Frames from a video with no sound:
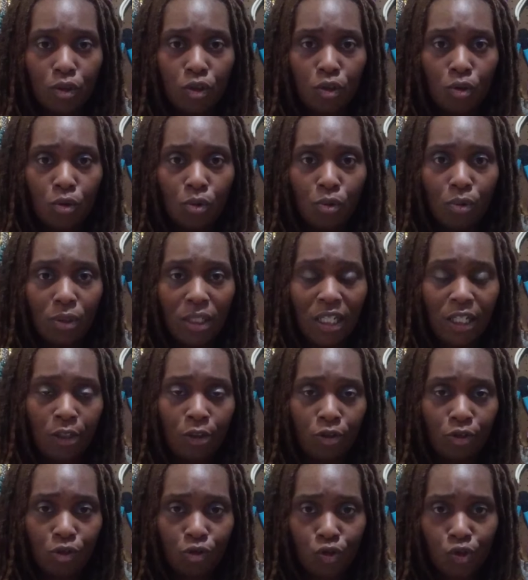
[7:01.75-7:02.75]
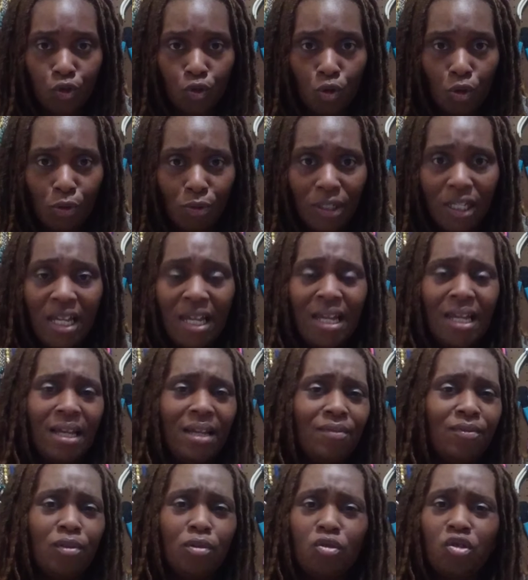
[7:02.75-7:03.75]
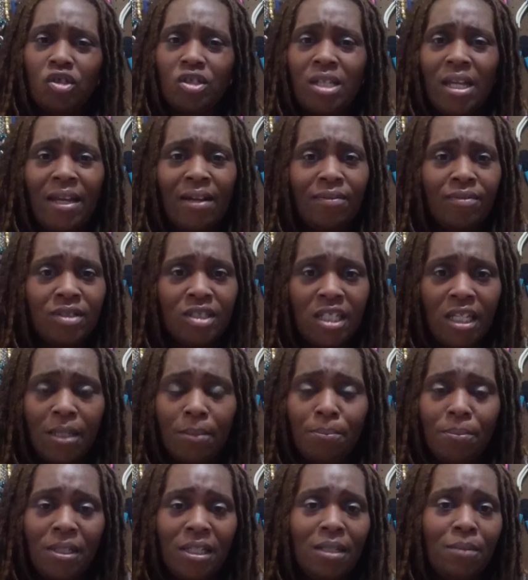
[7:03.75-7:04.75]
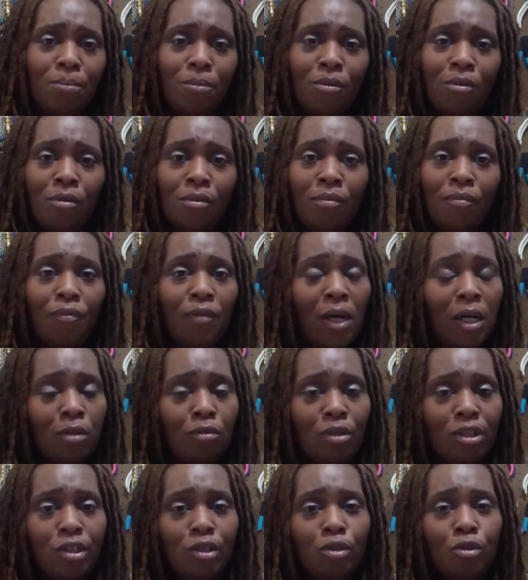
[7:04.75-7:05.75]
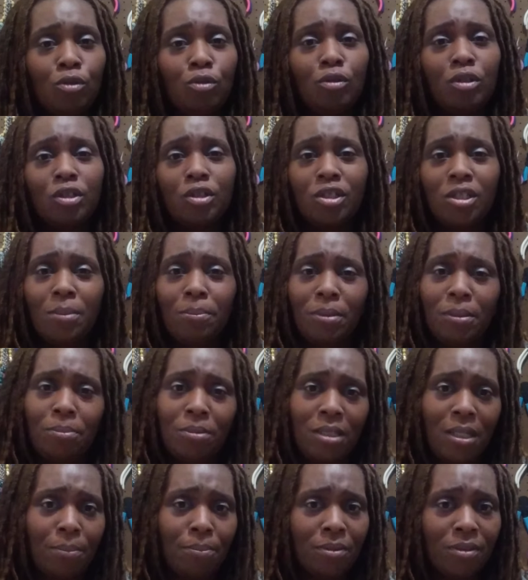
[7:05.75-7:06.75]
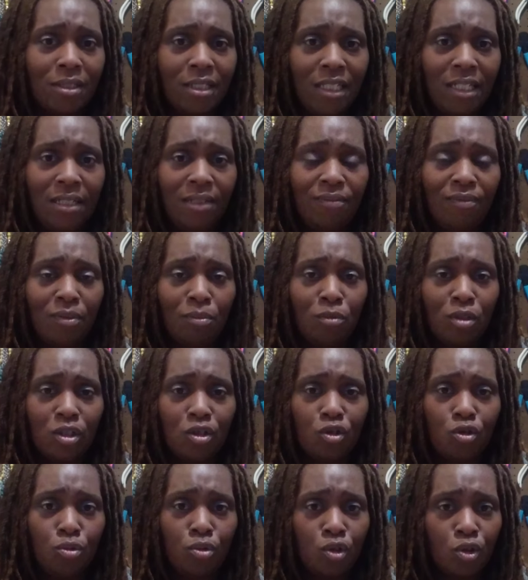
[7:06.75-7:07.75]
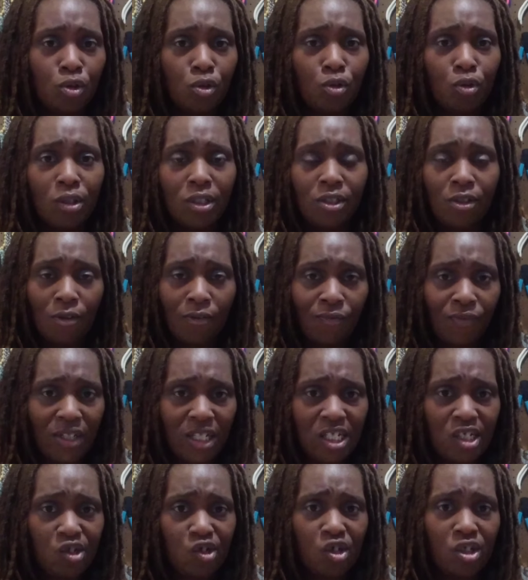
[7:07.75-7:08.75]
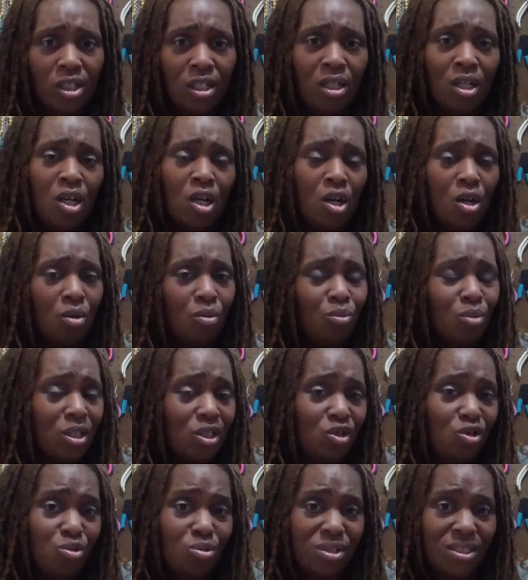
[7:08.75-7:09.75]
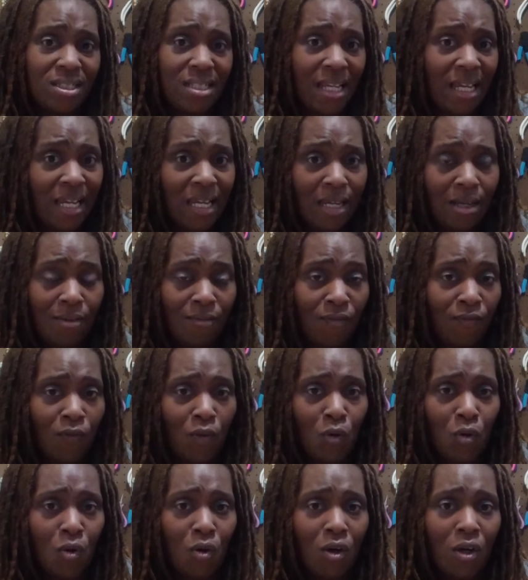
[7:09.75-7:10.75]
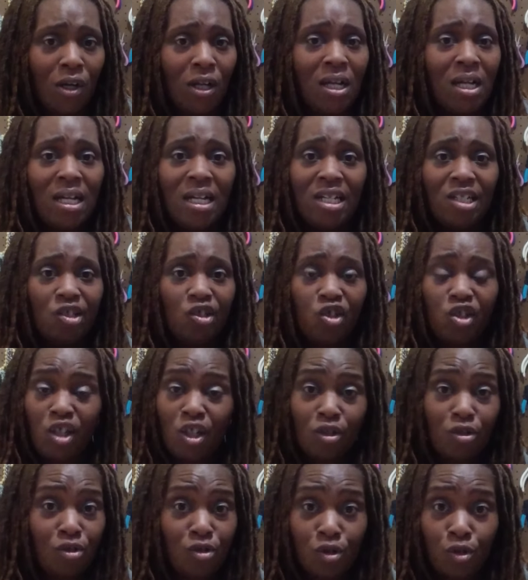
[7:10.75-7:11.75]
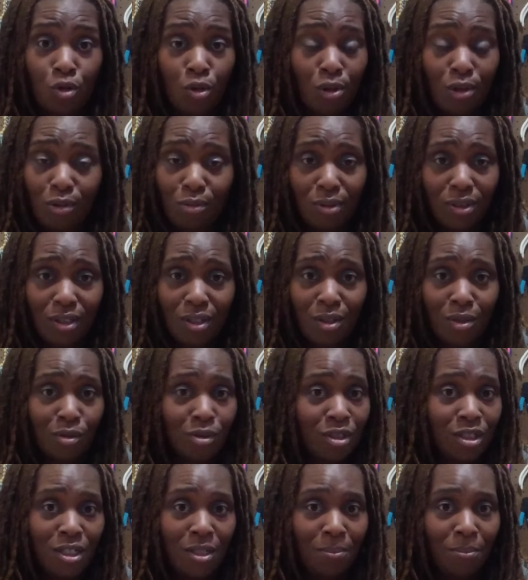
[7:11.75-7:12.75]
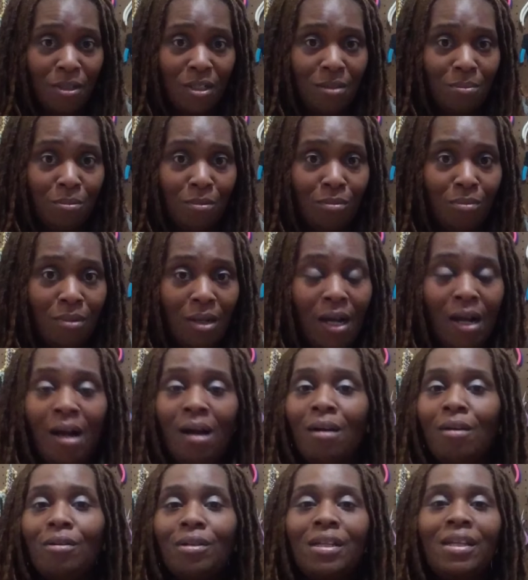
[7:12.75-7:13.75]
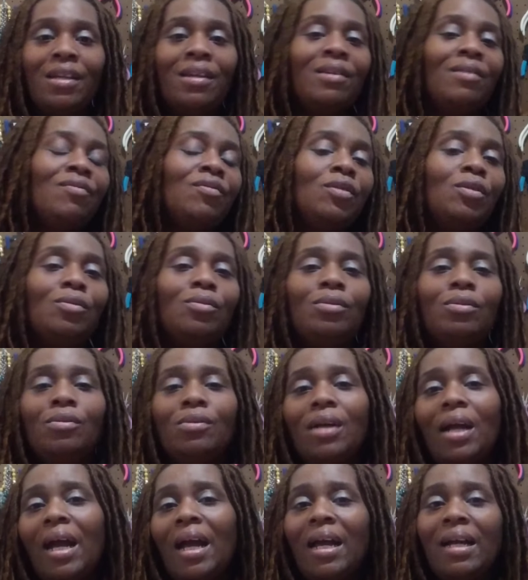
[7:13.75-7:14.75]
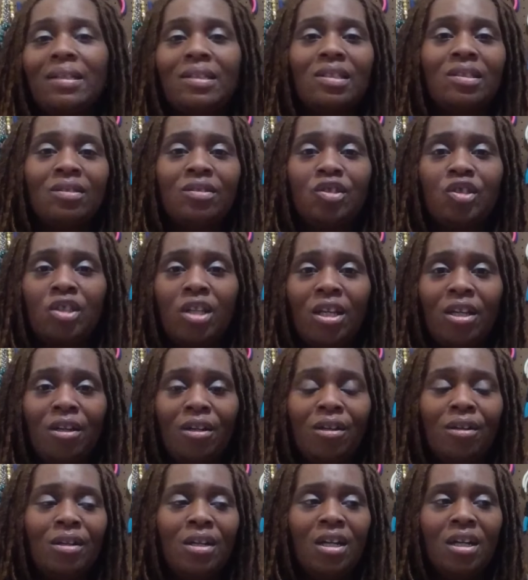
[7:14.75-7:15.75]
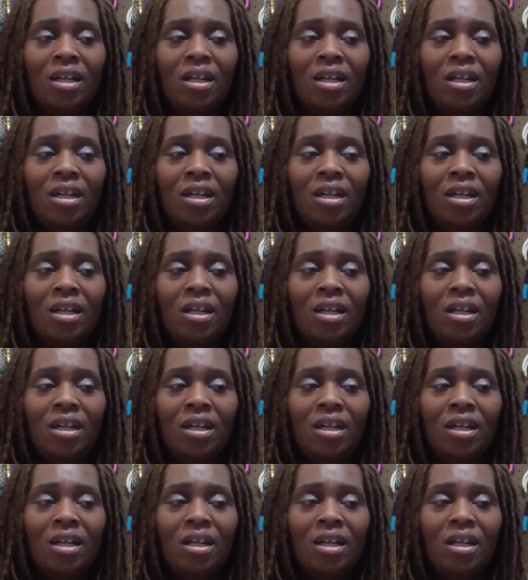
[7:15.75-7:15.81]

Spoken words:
to hear your story. If you just have 10 people following you, or 10 people that believe in what you do and your vision, what you stand for, share your story with those 10 people. I don't care if you have to share